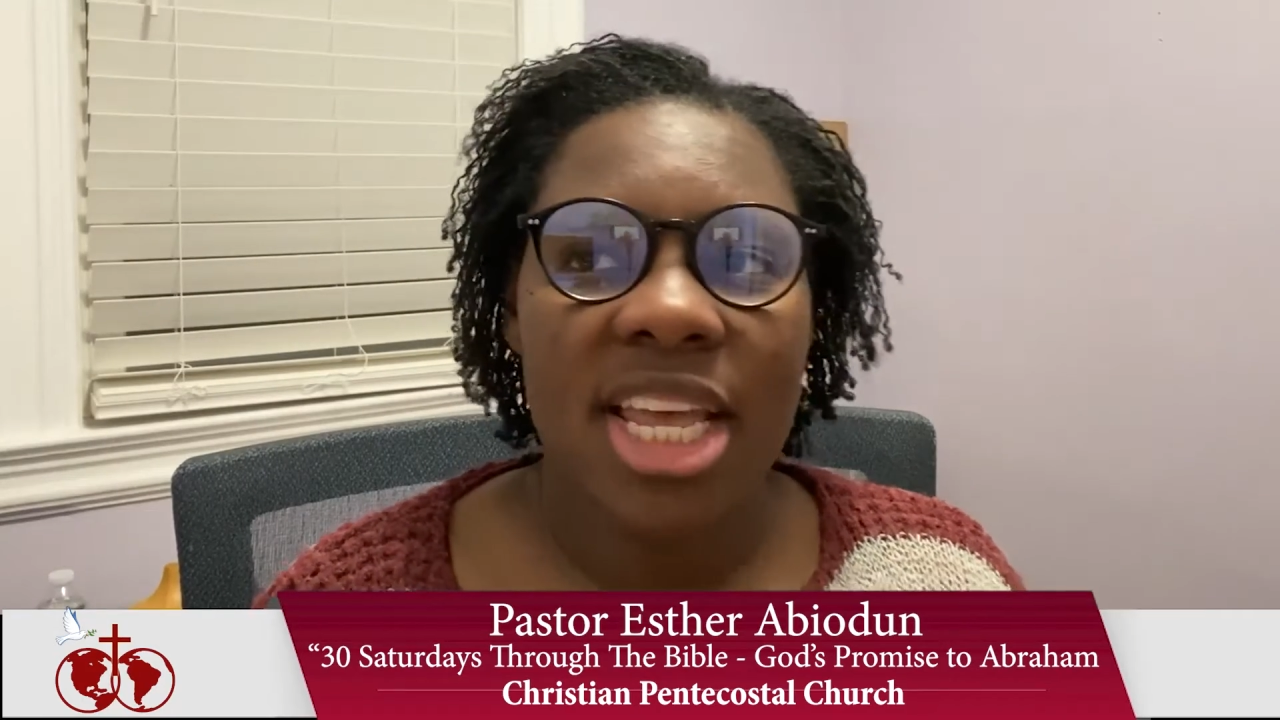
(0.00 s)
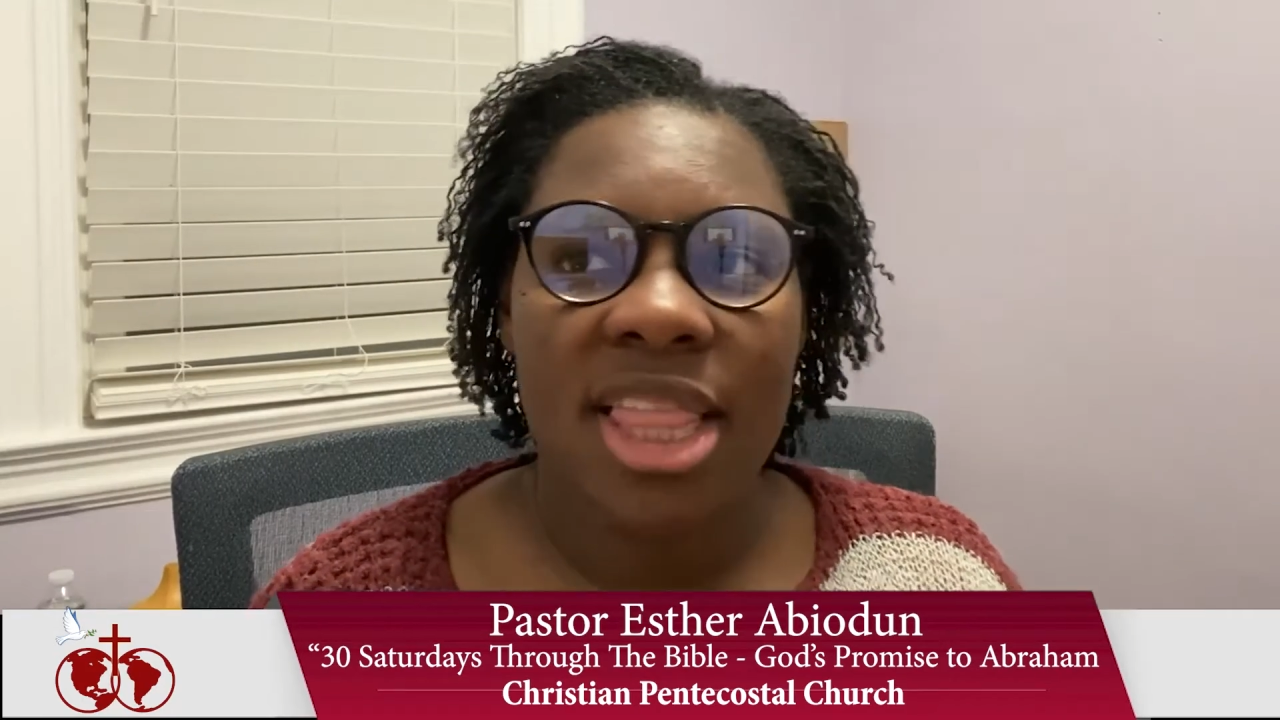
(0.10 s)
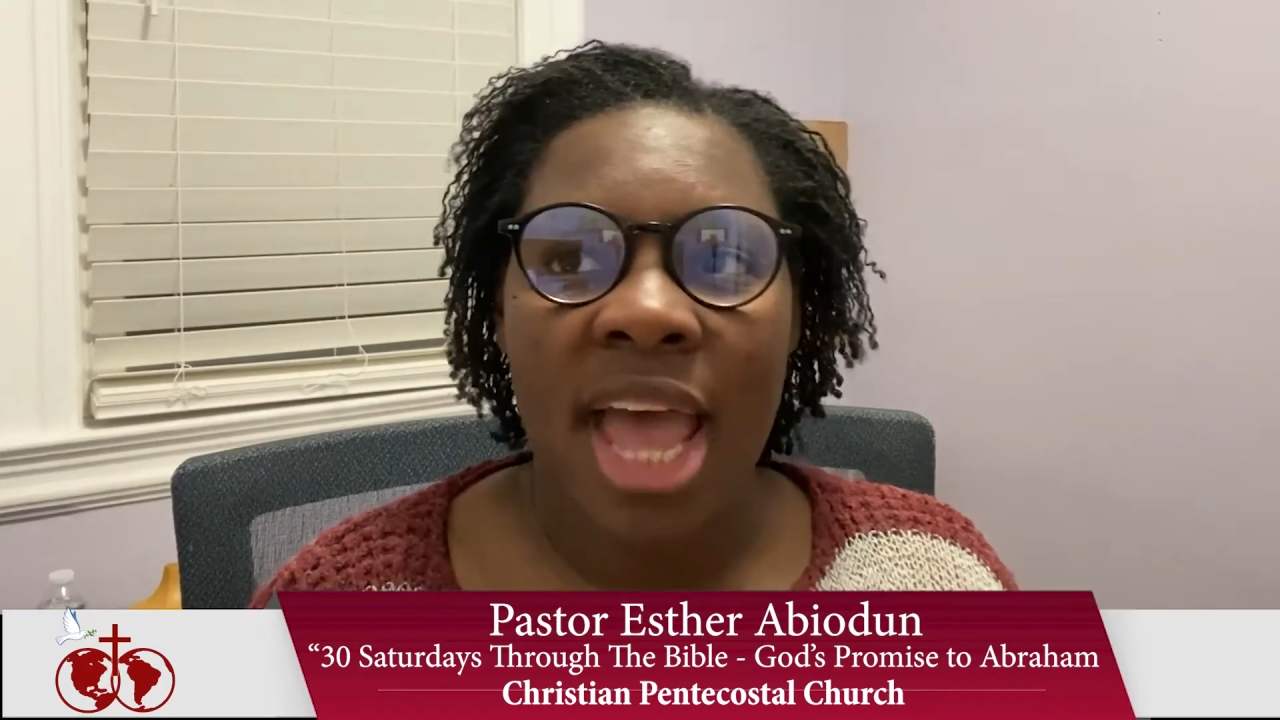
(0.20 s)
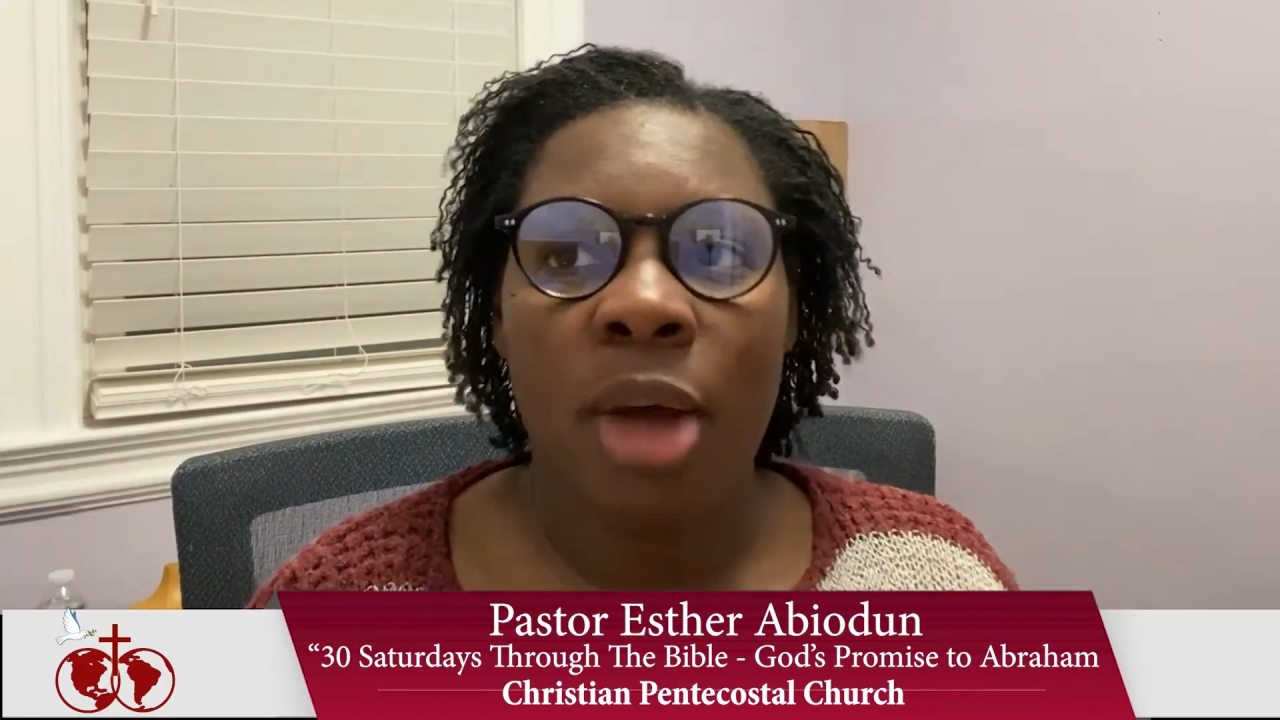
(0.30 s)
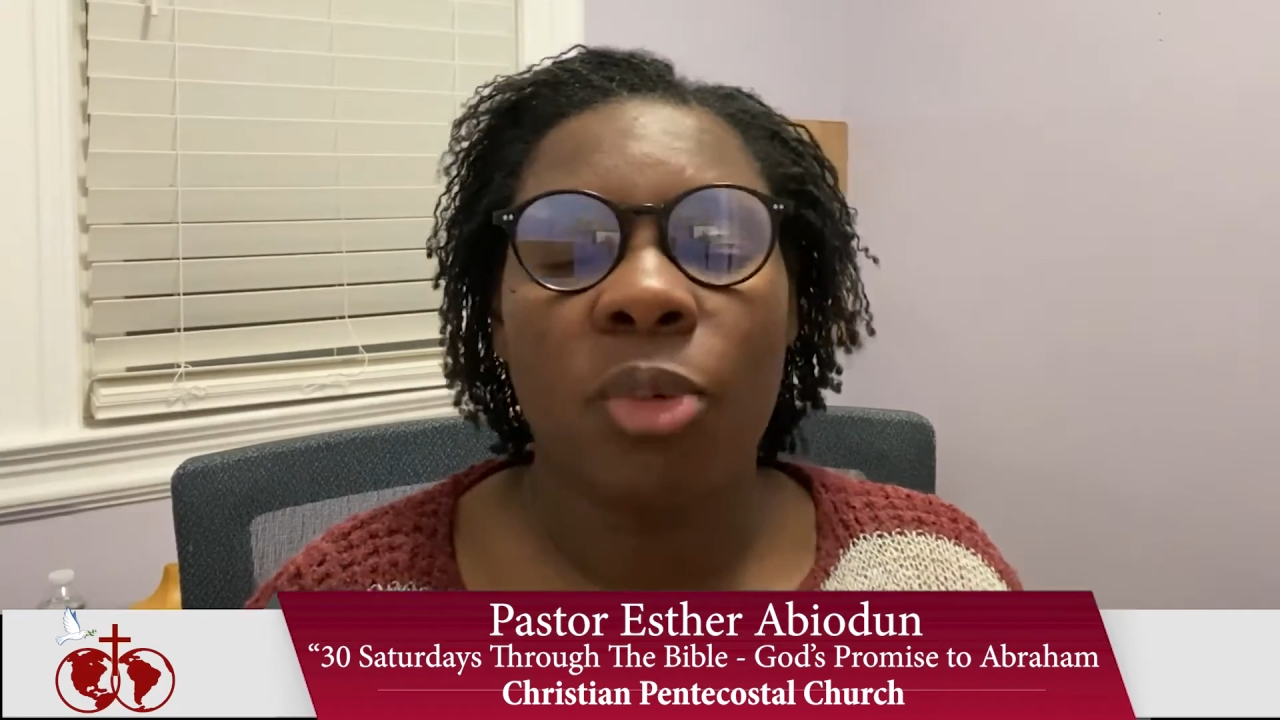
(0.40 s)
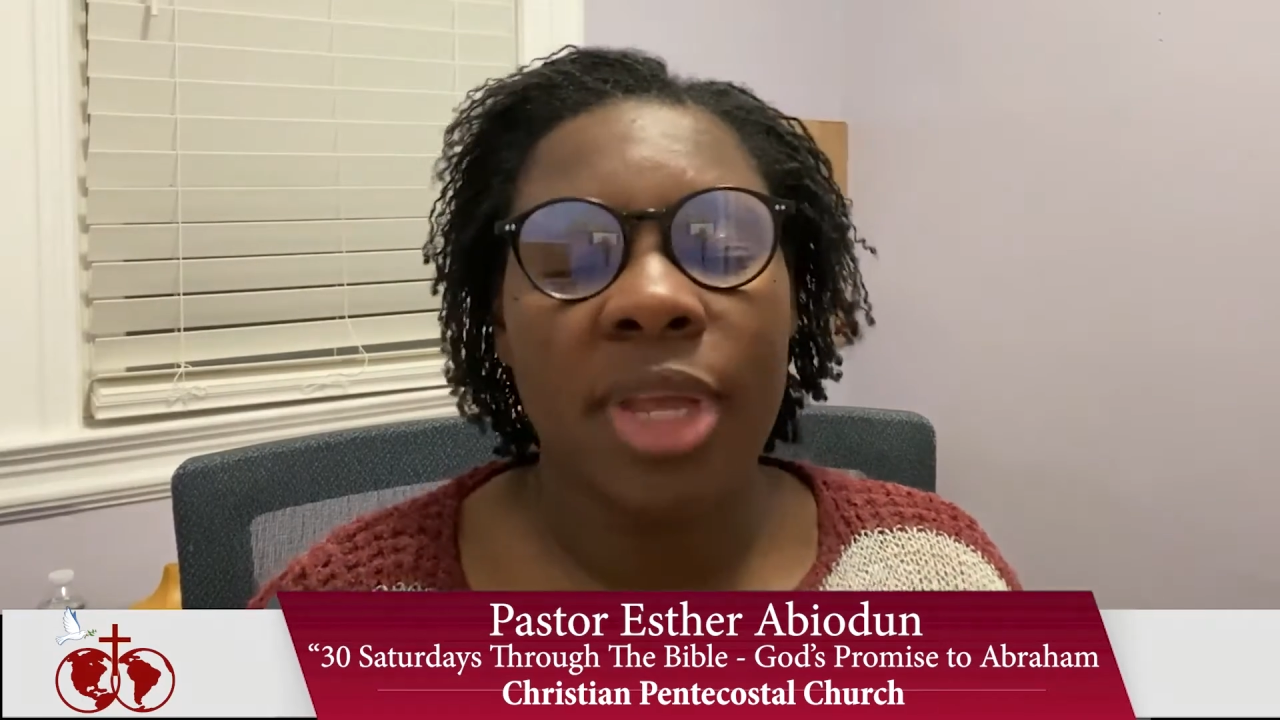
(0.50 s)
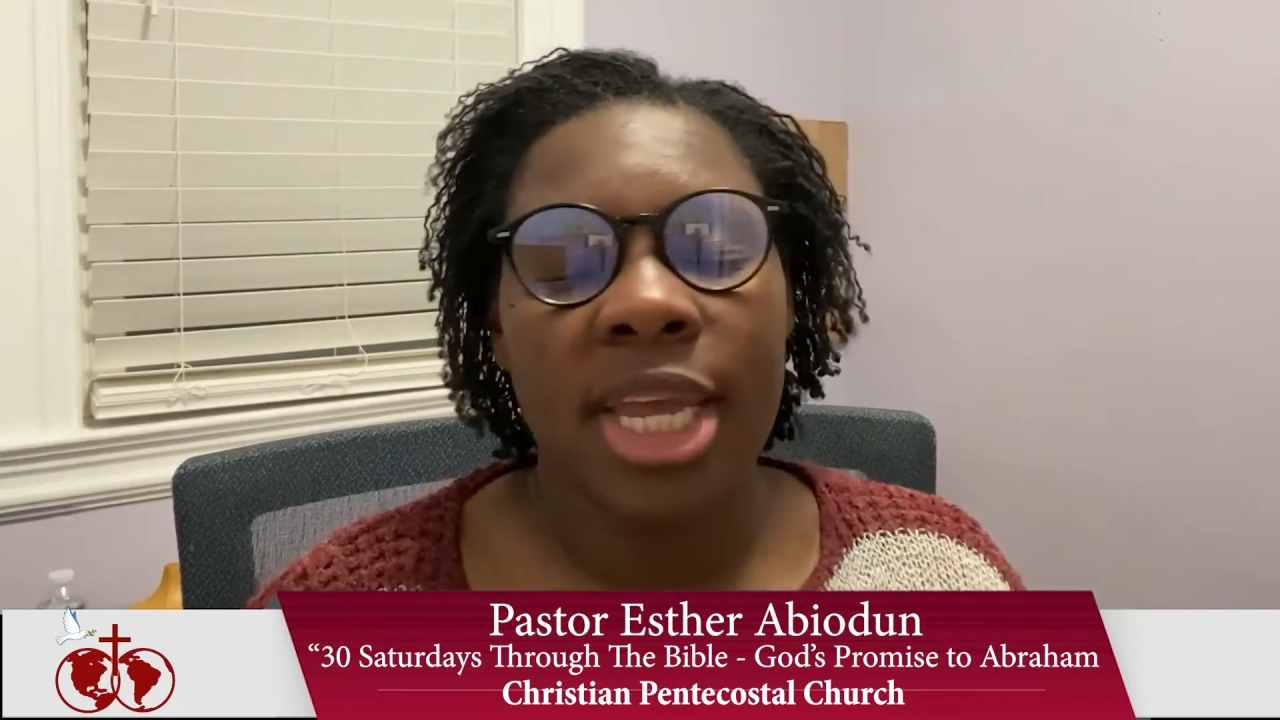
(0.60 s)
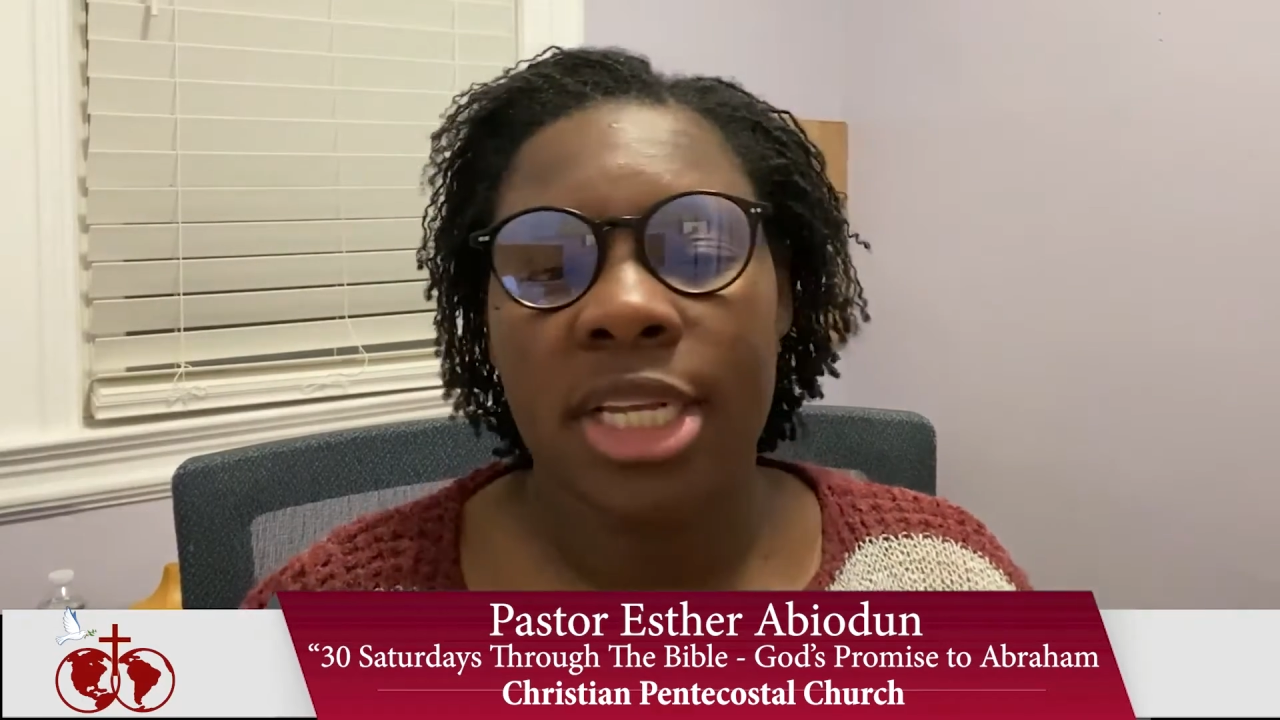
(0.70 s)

that we